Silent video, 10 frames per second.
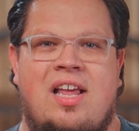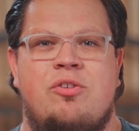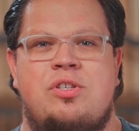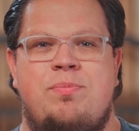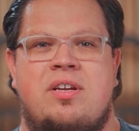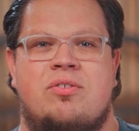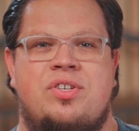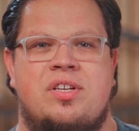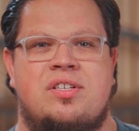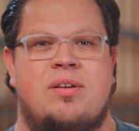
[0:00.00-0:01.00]
loudspeaker
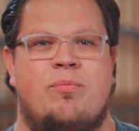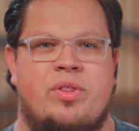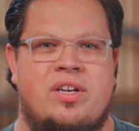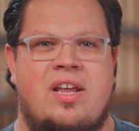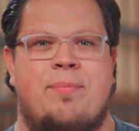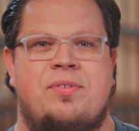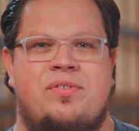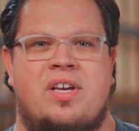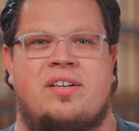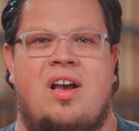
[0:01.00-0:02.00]
system with adaptive
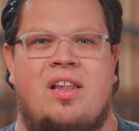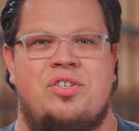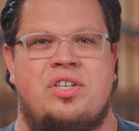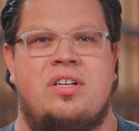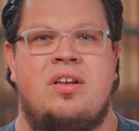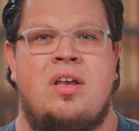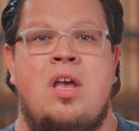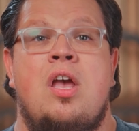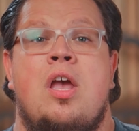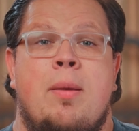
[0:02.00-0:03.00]
technology.
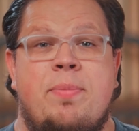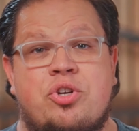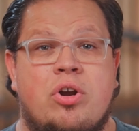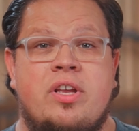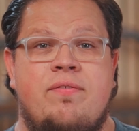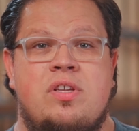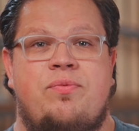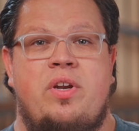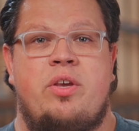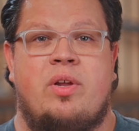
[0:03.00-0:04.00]
Be sure to give this
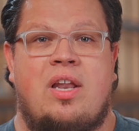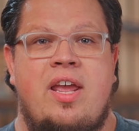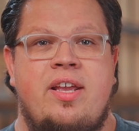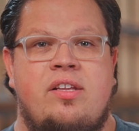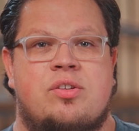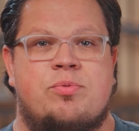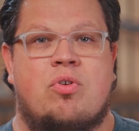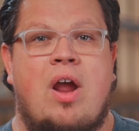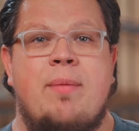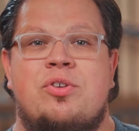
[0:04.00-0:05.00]
video a like,
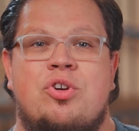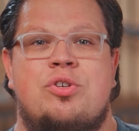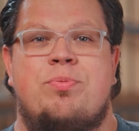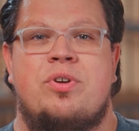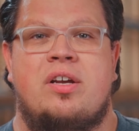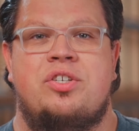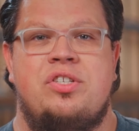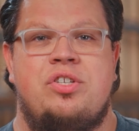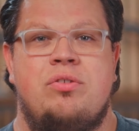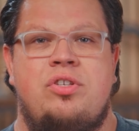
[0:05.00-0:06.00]
subscribe to Church
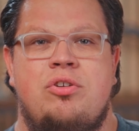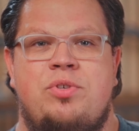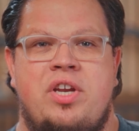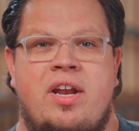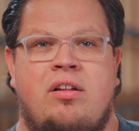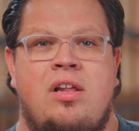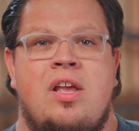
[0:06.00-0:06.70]
Productions YouTube channel,